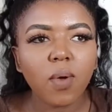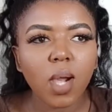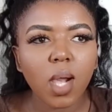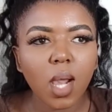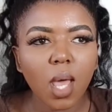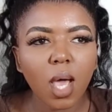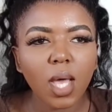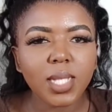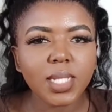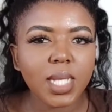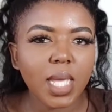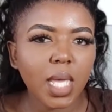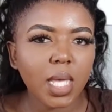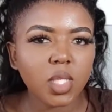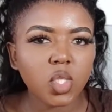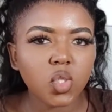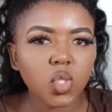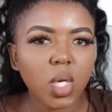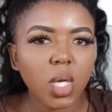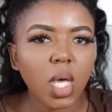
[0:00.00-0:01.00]
for large,
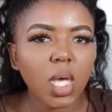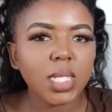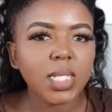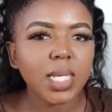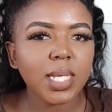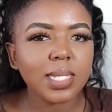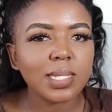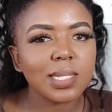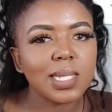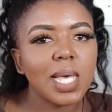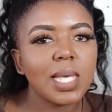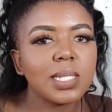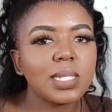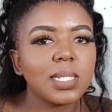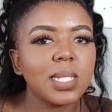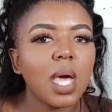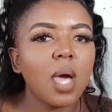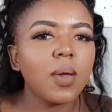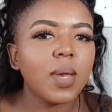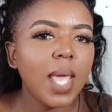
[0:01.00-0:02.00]
extra large, like a
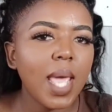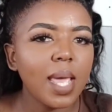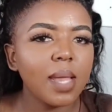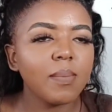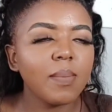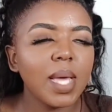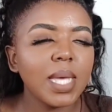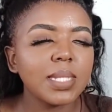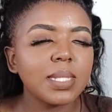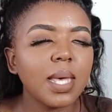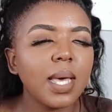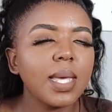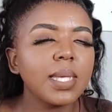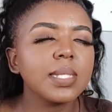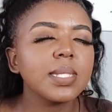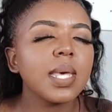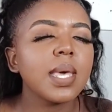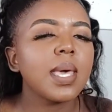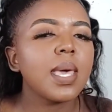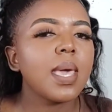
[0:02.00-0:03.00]
size down and my
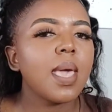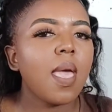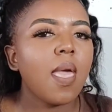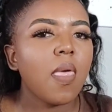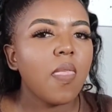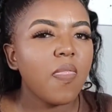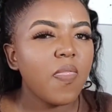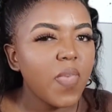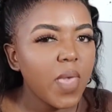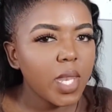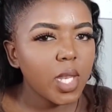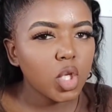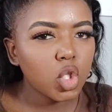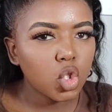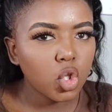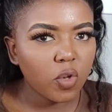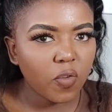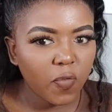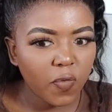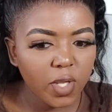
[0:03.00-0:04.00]
size, then it
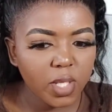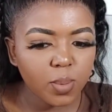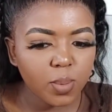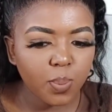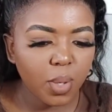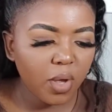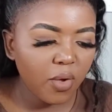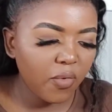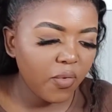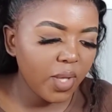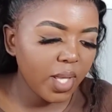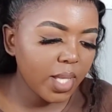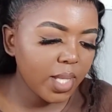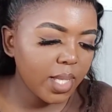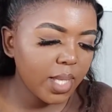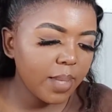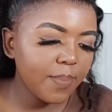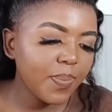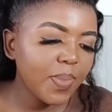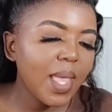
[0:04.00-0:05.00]
should fit
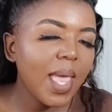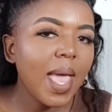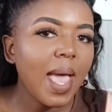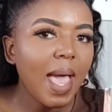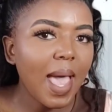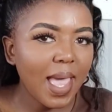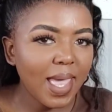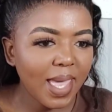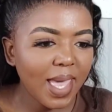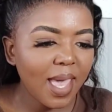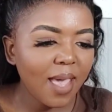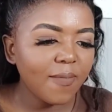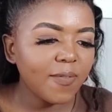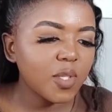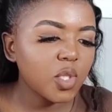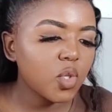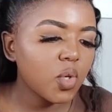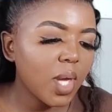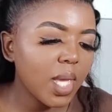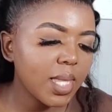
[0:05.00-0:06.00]
perfectly. I
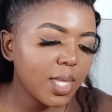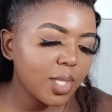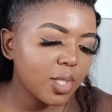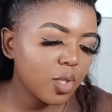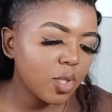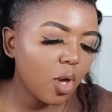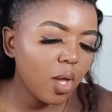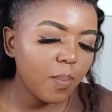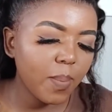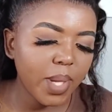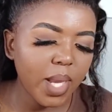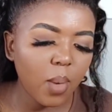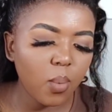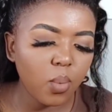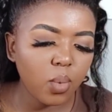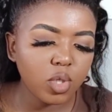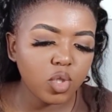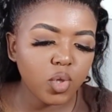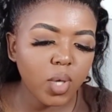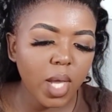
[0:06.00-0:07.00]
have tried this on, but I
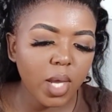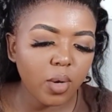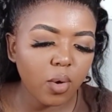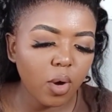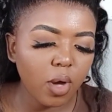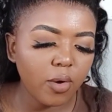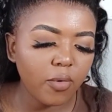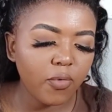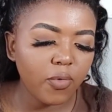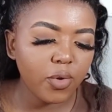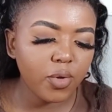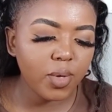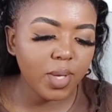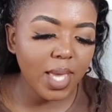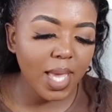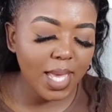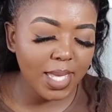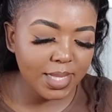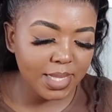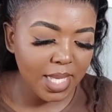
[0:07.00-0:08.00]
will try it on for you
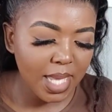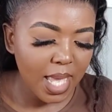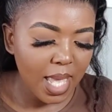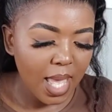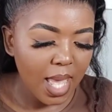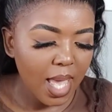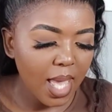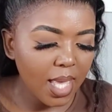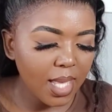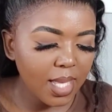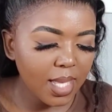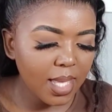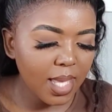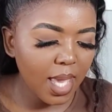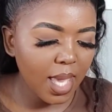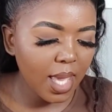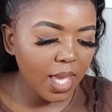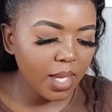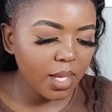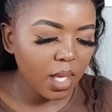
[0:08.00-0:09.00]
guys
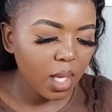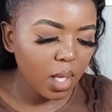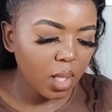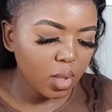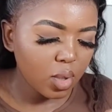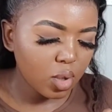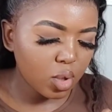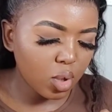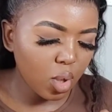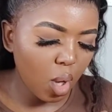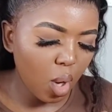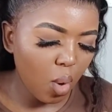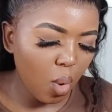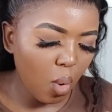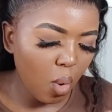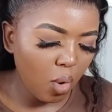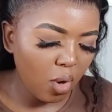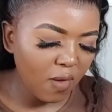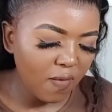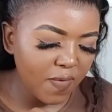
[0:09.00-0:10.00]
again
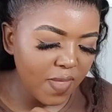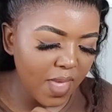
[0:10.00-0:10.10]
so all